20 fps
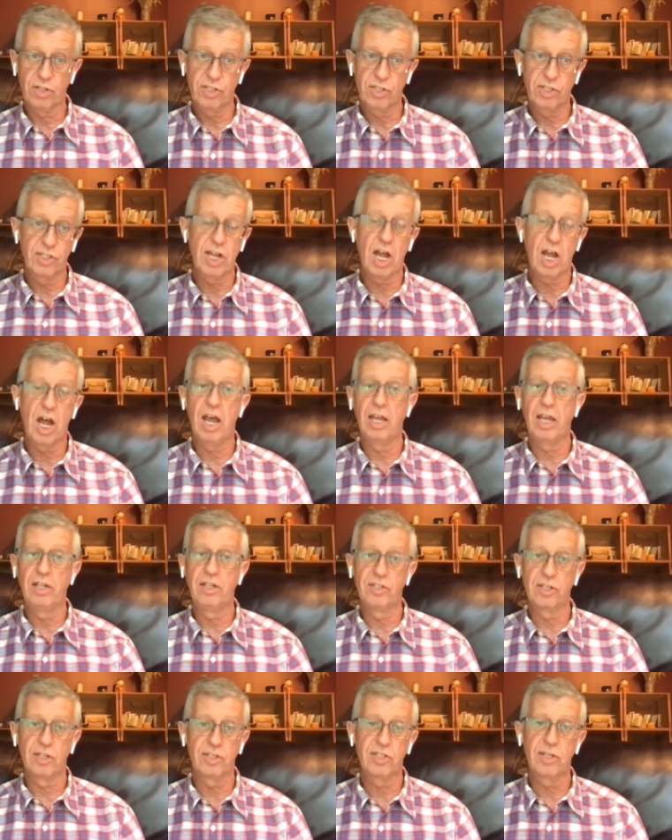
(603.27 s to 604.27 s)
or
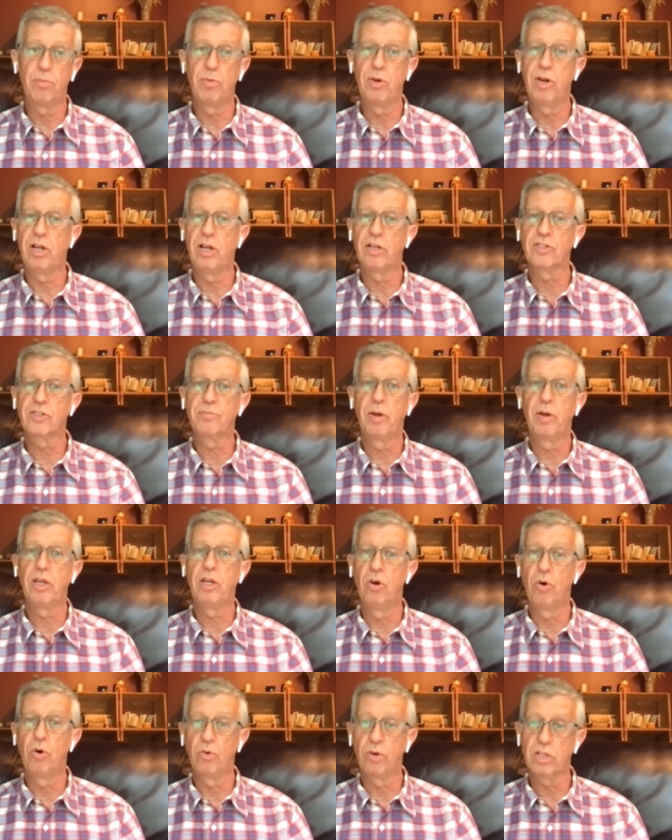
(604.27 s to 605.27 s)
signs that someone else
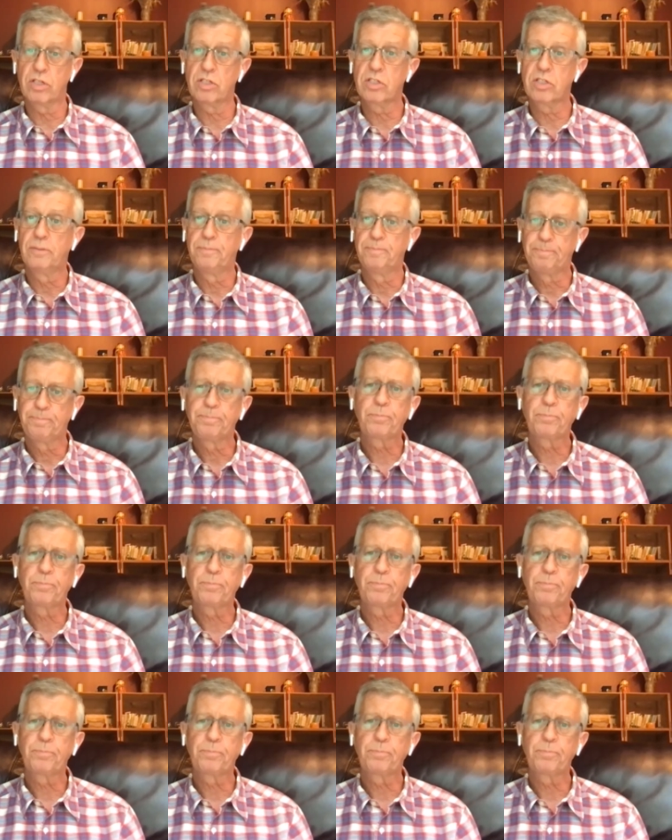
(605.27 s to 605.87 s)
might notice.